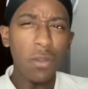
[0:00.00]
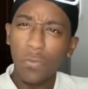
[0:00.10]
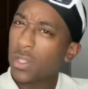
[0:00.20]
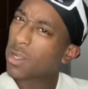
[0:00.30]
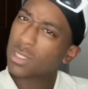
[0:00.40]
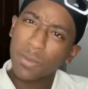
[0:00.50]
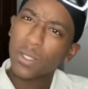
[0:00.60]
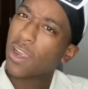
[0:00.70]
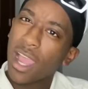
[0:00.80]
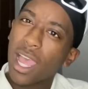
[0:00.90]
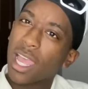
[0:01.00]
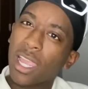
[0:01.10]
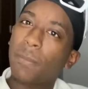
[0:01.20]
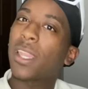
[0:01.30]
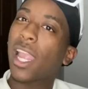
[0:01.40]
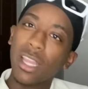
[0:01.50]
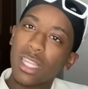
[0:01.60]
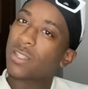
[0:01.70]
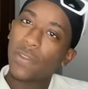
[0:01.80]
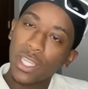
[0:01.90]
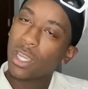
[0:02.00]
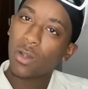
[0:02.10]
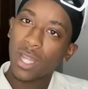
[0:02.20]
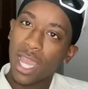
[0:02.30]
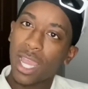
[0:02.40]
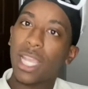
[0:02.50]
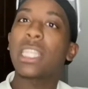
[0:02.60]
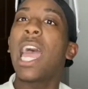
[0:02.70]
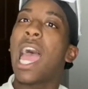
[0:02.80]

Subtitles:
if you don't subscribe, like this video, guys.